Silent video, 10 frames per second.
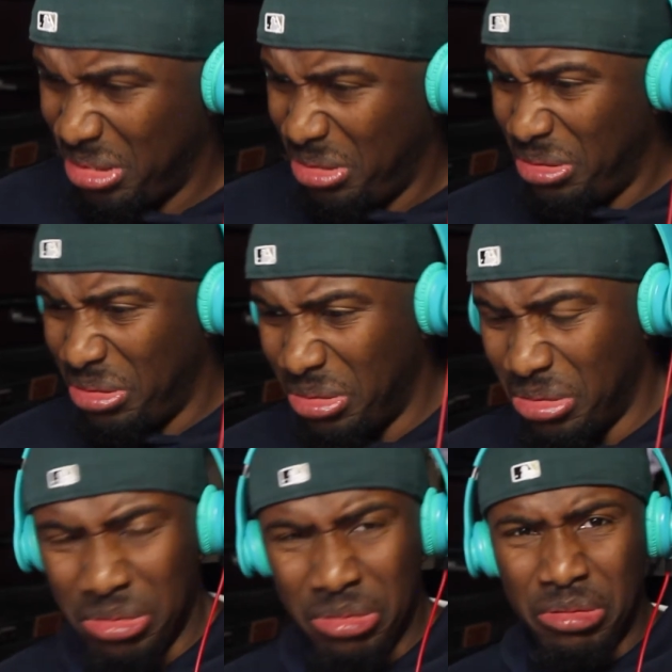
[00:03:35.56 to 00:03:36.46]

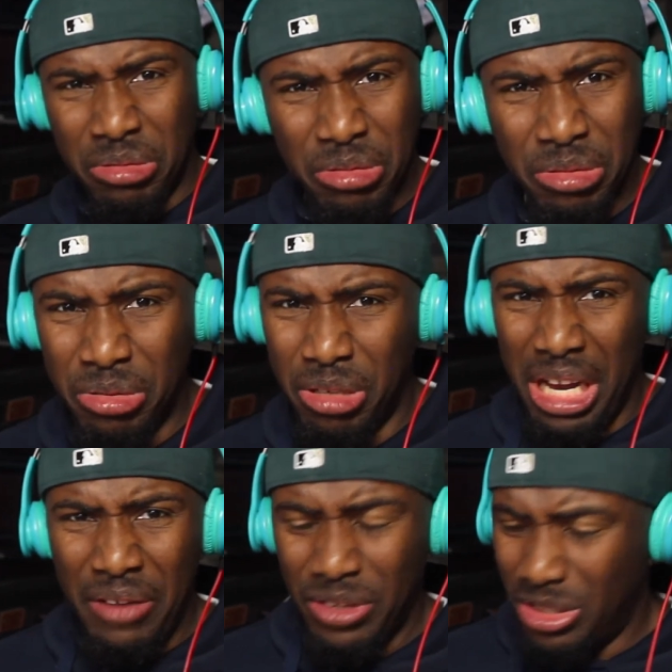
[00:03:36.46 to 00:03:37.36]
Ooh,
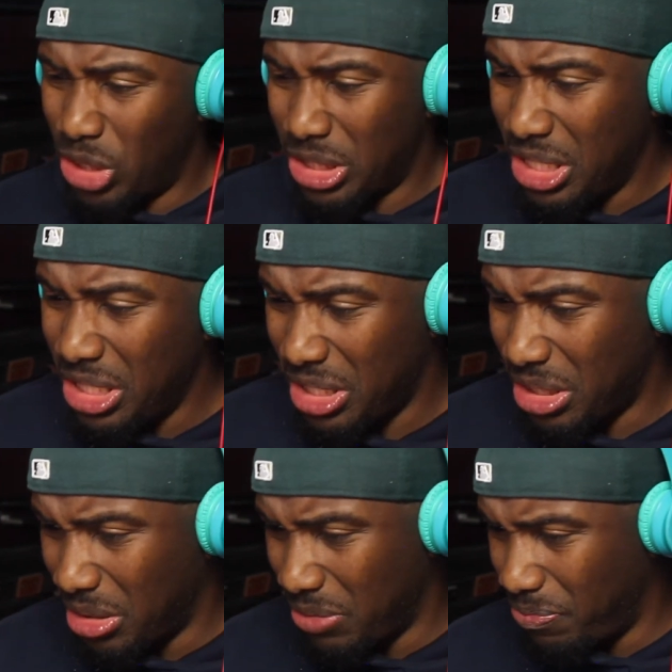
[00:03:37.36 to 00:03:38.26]
I've addressed this
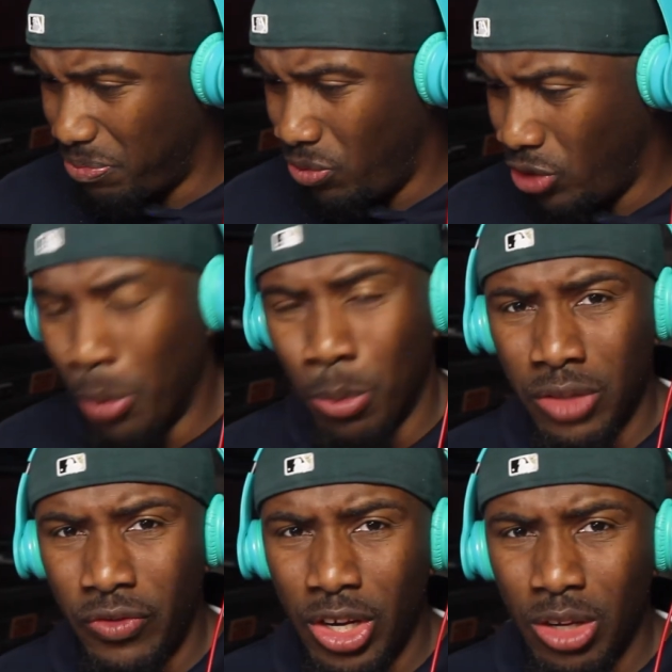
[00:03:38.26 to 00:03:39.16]

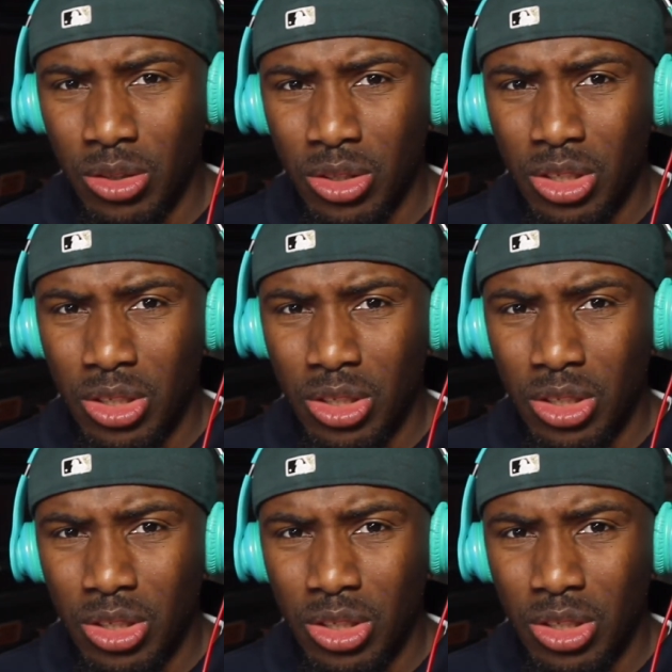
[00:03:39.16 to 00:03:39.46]
numerous video.